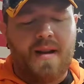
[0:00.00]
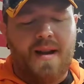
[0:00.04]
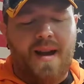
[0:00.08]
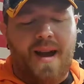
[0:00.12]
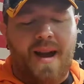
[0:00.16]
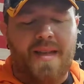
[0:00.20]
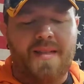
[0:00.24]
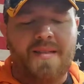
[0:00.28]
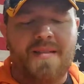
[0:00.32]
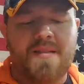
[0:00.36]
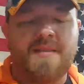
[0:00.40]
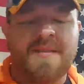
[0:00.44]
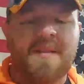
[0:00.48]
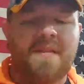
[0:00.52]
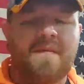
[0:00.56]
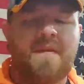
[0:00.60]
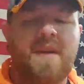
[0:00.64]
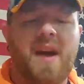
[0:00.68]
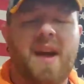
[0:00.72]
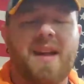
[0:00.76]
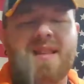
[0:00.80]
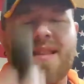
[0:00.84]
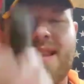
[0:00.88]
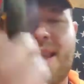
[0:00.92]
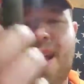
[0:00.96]
other than the
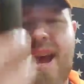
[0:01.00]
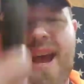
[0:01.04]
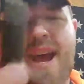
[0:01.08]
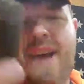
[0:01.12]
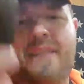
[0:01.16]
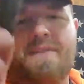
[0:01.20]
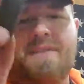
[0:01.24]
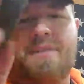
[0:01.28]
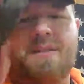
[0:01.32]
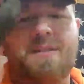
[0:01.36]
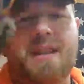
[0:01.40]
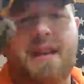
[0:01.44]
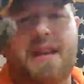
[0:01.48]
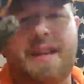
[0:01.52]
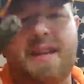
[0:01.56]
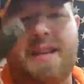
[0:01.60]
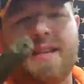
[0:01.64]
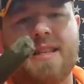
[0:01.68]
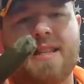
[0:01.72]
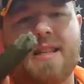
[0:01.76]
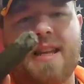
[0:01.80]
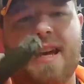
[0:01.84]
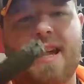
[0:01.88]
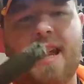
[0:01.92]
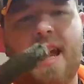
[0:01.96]
fact that after taking
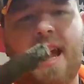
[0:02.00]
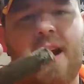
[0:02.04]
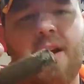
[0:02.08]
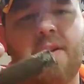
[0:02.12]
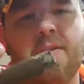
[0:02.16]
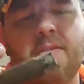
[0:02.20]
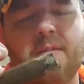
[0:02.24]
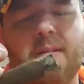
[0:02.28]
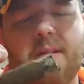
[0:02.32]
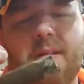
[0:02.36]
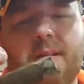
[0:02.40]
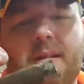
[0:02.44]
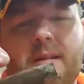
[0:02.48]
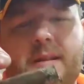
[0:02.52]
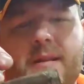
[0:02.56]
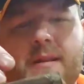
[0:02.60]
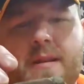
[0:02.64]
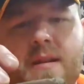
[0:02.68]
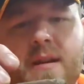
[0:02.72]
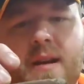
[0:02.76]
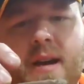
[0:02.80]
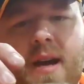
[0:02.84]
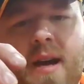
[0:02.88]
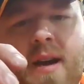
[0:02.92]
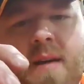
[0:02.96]
that out,
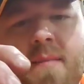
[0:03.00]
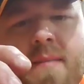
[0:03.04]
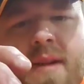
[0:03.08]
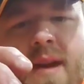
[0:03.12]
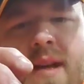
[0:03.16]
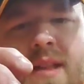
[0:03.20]
now